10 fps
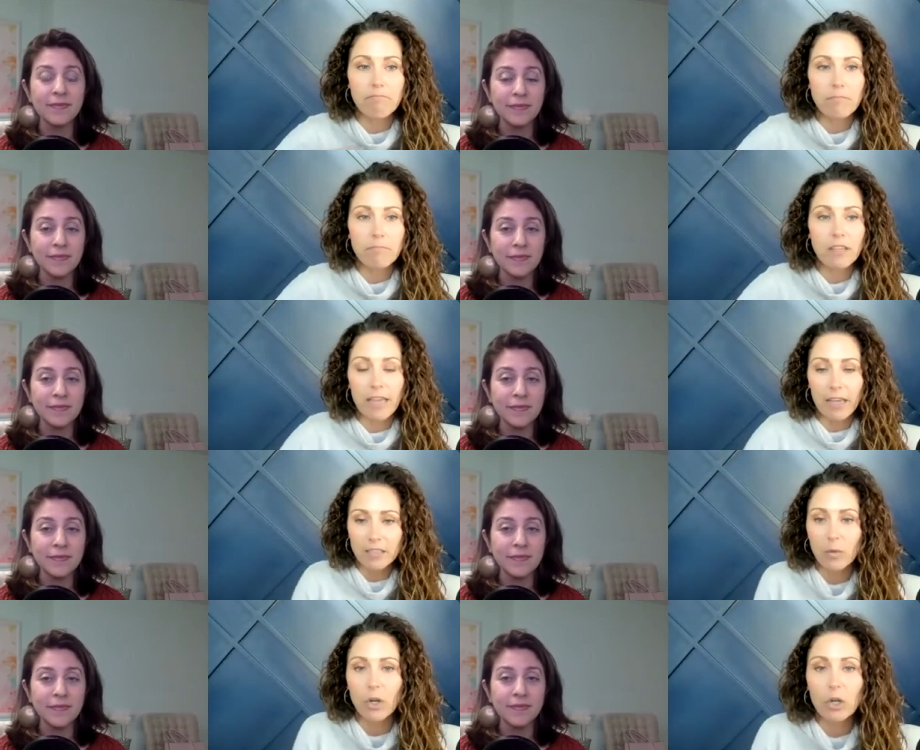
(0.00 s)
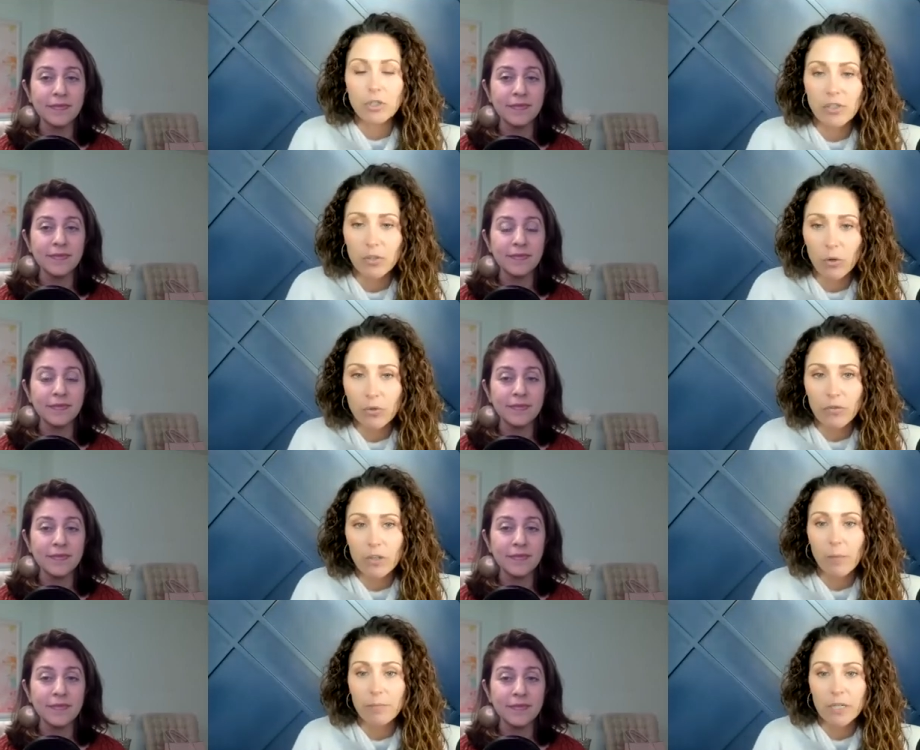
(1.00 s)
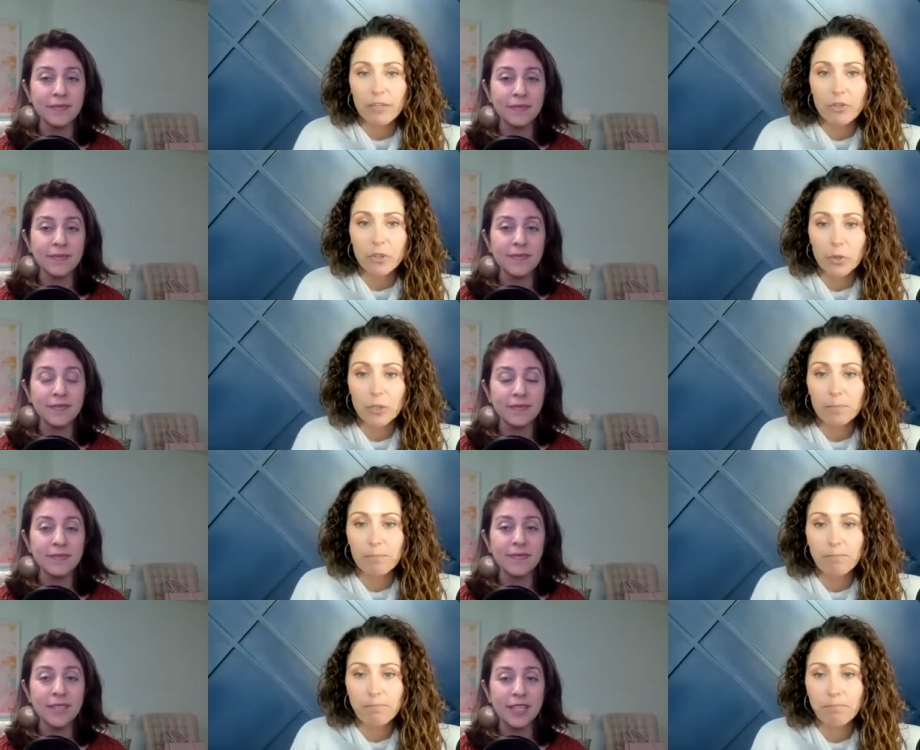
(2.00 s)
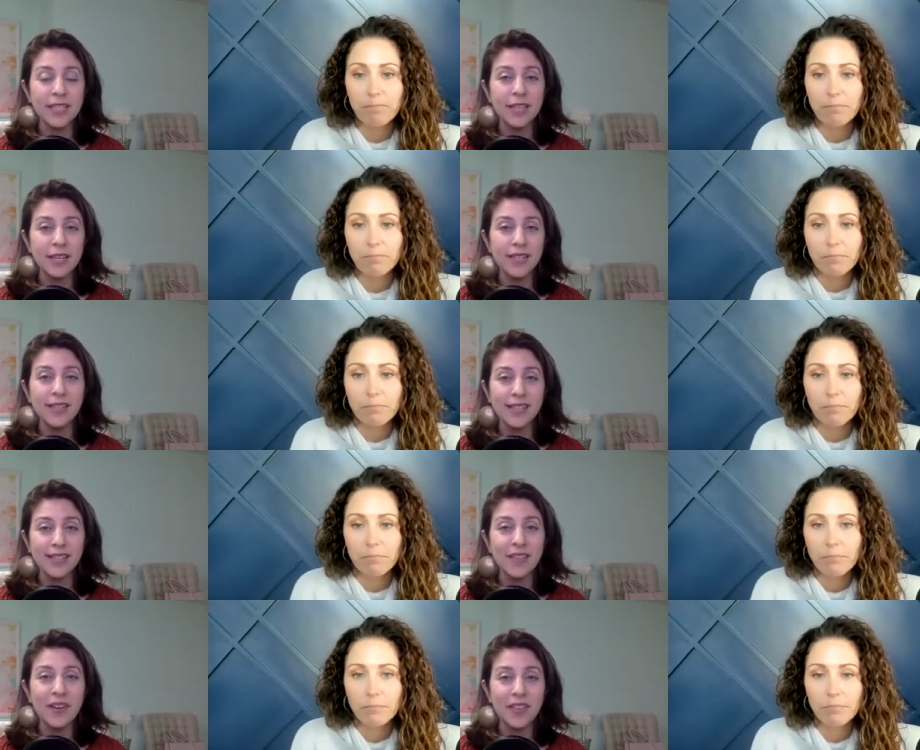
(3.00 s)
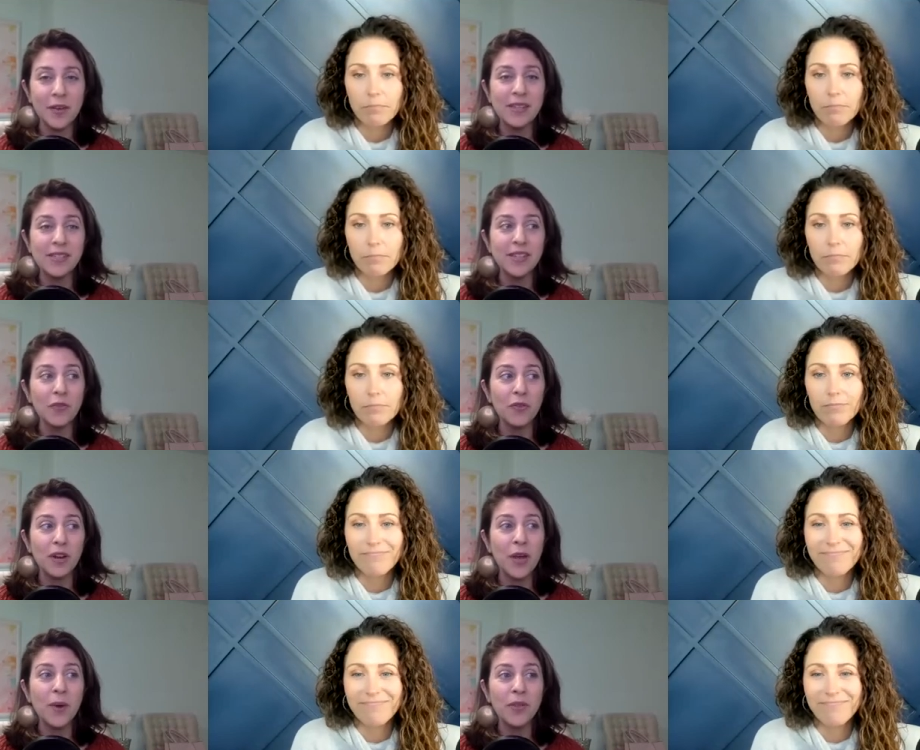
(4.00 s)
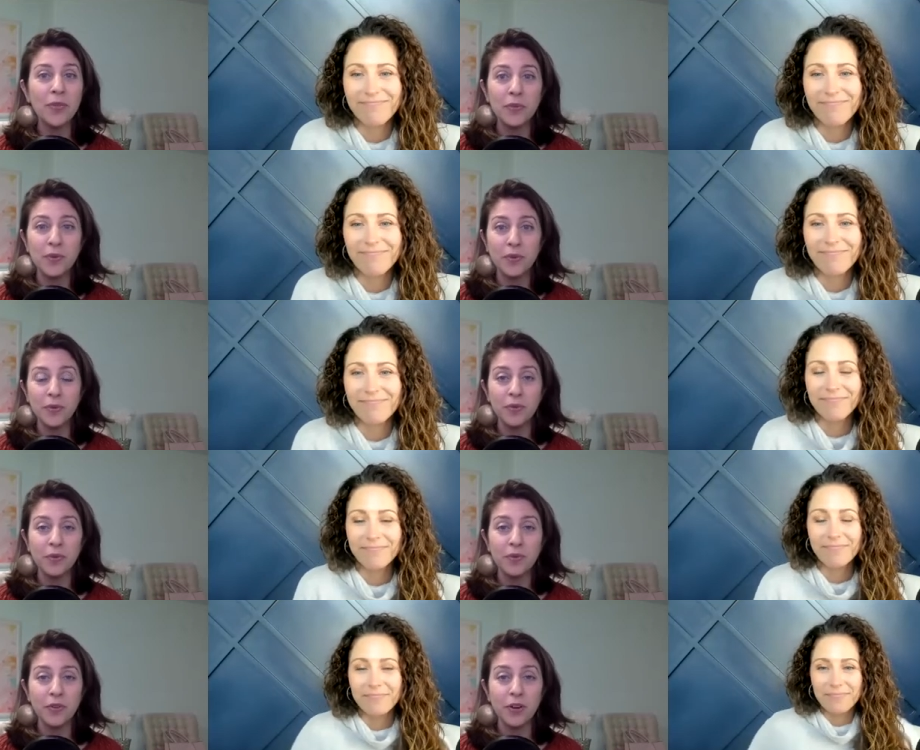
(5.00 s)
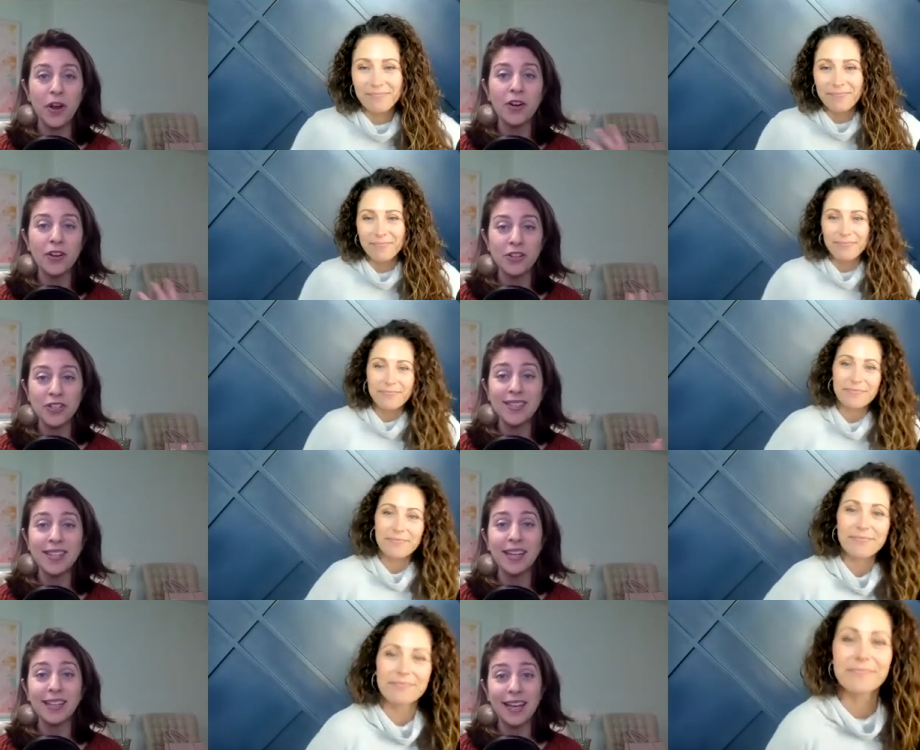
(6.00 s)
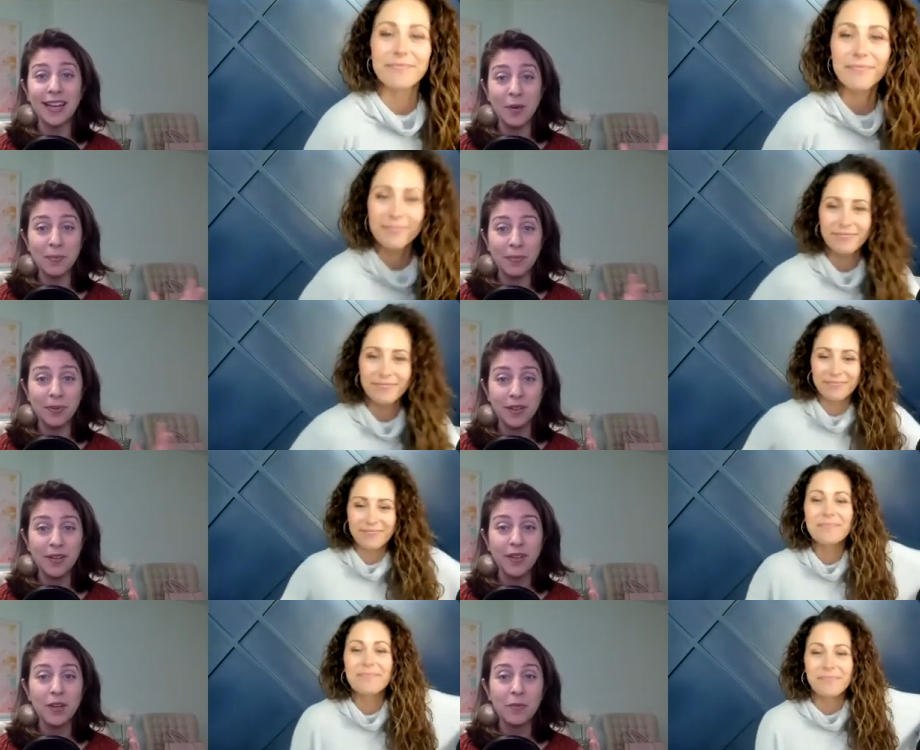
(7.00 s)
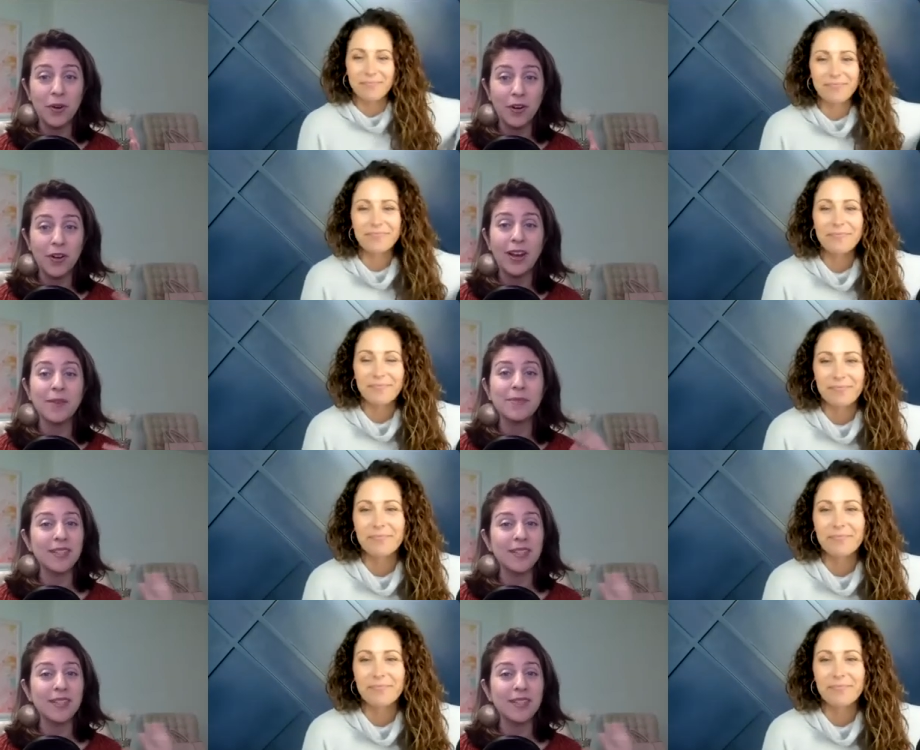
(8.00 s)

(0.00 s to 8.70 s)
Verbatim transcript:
Speaker 1: then that's what hurts the growth of the company for sure.
Speaker 2: It does. Yes, I found that myself. And I went through Vern Harnish's Scaling Up programs, and